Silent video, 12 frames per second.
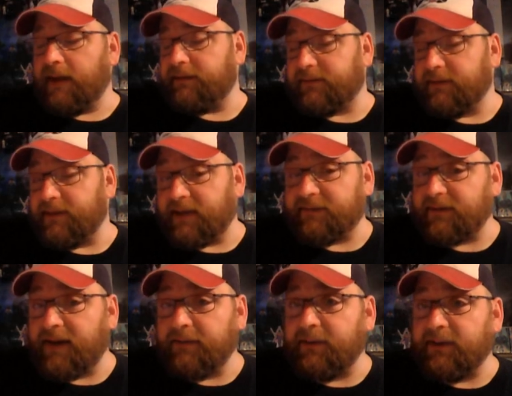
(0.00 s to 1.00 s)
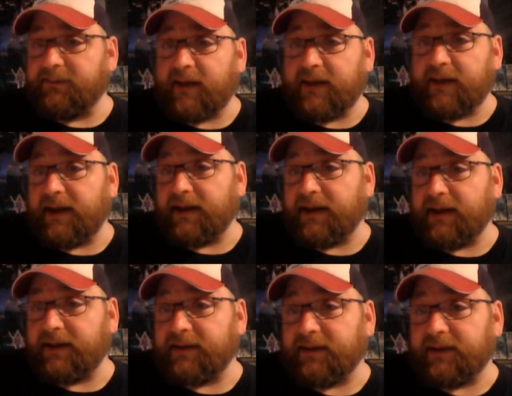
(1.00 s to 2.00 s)
I still like Sideways. I like the
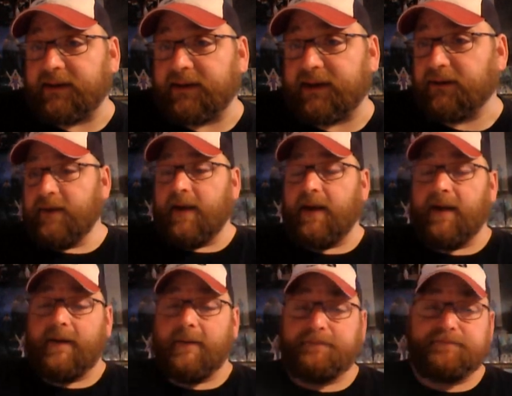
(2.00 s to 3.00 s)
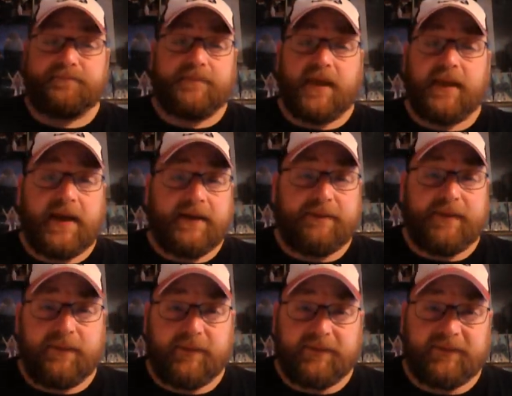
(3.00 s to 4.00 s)
character. A lot of
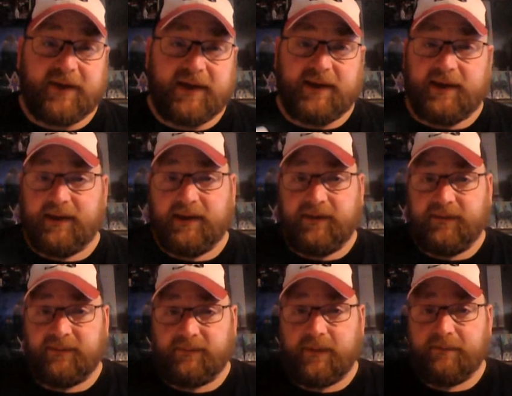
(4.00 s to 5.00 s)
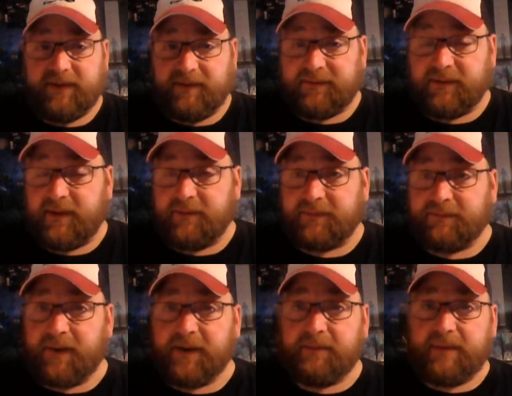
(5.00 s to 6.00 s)
people say he's reminiscent of
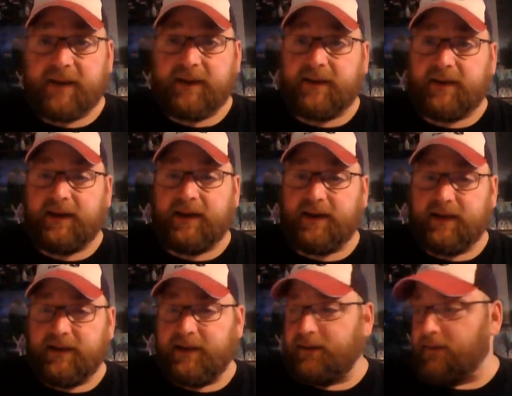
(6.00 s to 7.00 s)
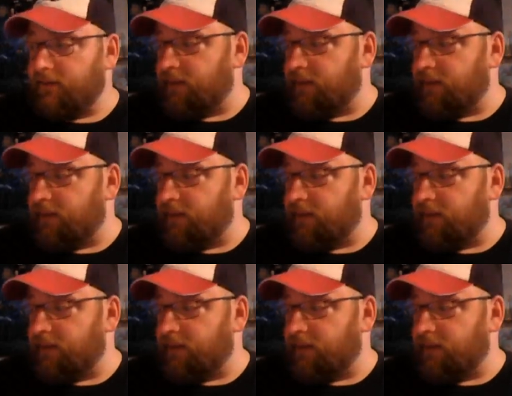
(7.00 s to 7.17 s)
Spider-Man, and